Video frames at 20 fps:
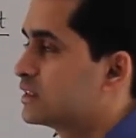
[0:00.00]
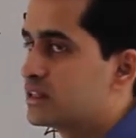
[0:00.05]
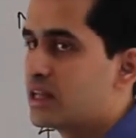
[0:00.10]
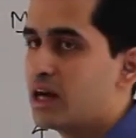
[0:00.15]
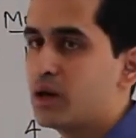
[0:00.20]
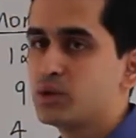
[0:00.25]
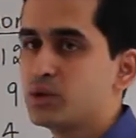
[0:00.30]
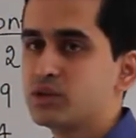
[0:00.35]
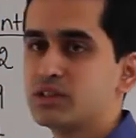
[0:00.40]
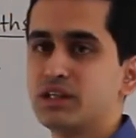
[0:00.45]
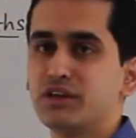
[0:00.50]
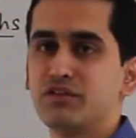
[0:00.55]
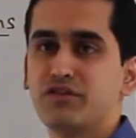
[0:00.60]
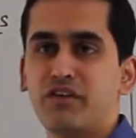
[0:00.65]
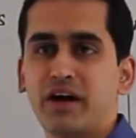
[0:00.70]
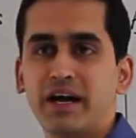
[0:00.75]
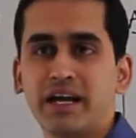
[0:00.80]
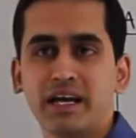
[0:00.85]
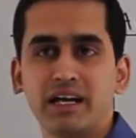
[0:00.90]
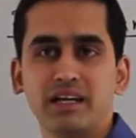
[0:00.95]

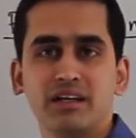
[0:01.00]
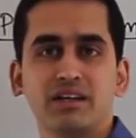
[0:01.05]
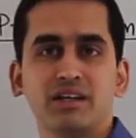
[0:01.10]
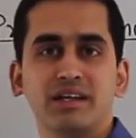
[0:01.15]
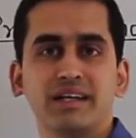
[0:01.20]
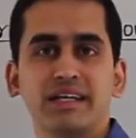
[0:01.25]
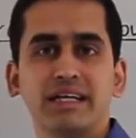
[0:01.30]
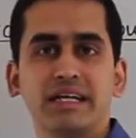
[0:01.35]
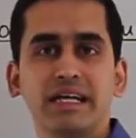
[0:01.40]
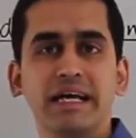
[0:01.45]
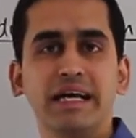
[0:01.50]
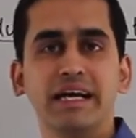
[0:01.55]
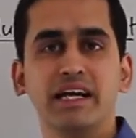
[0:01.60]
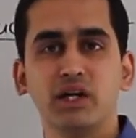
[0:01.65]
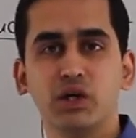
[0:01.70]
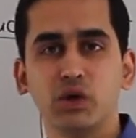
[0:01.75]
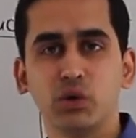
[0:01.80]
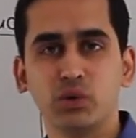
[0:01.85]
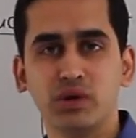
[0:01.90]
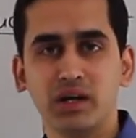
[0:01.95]
1500
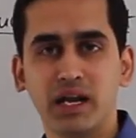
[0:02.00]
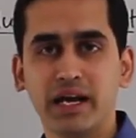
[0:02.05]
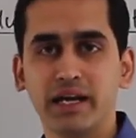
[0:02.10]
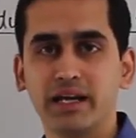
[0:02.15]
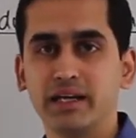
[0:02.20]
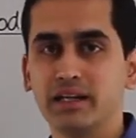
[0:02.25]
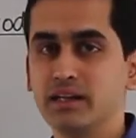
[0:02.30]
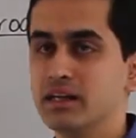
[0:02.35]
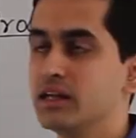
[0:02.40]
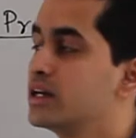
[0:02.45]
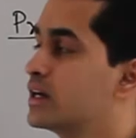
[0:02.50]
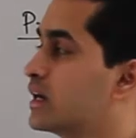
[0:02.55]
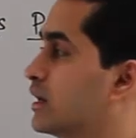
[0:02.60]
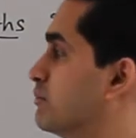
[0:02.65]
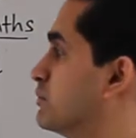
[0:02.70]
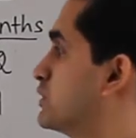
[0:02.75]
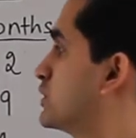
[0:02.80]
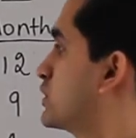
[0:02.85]
into 9 comes